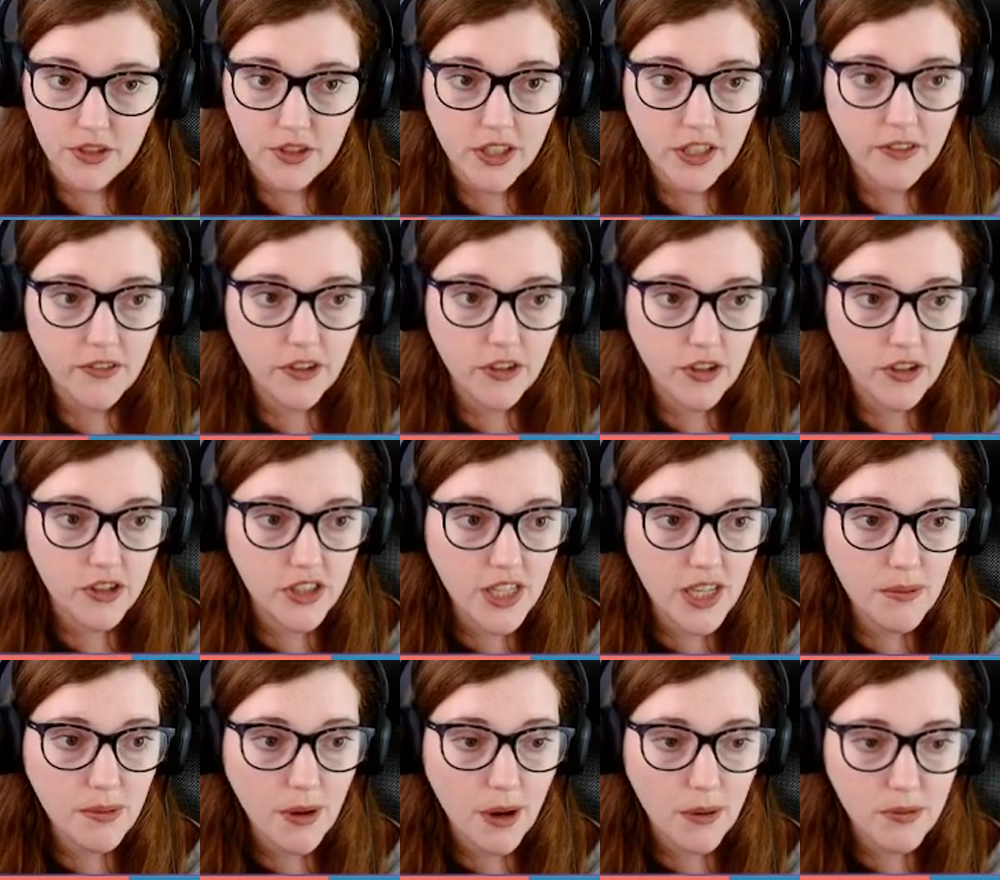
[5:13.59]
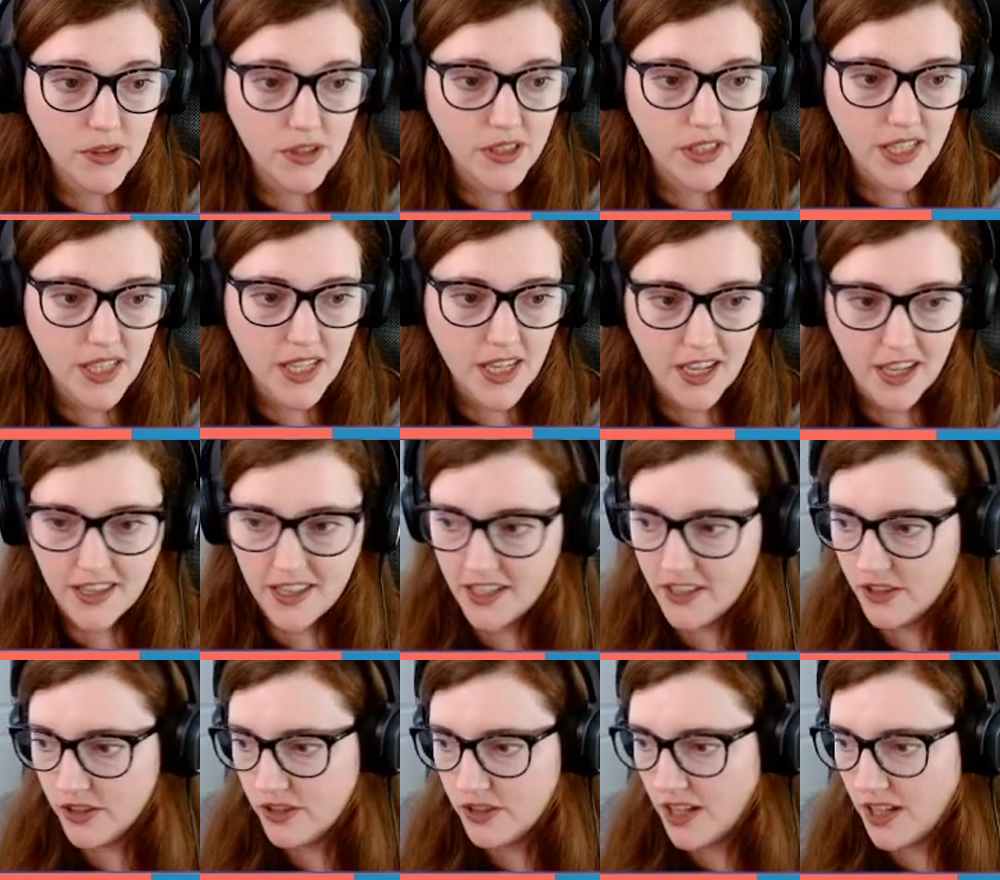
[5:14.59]
So you've got your cheap options here, and then
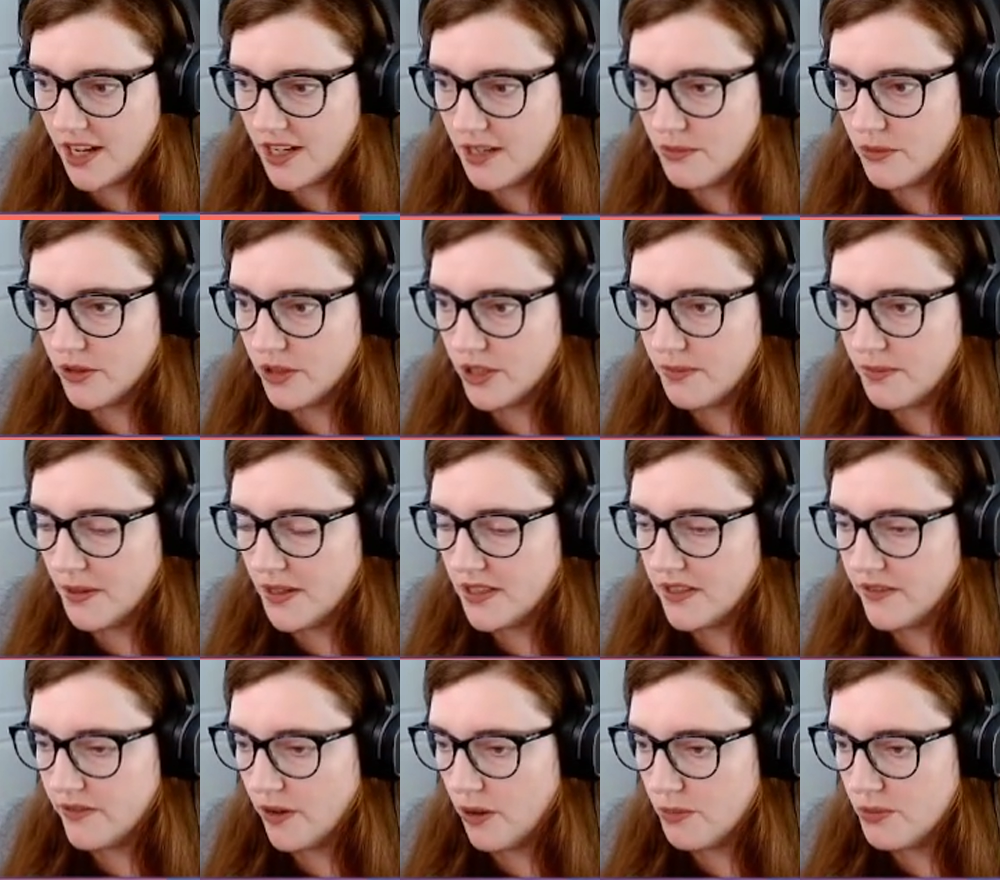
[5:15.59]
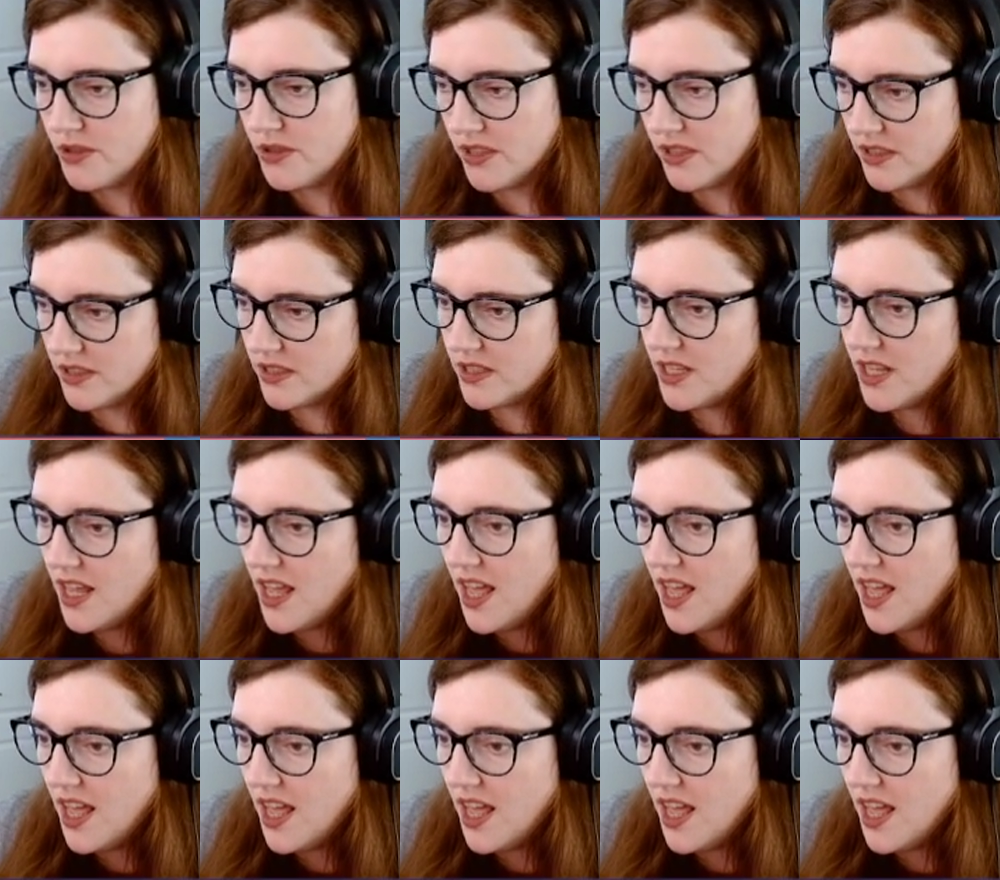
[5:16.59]
your slightly more expensive options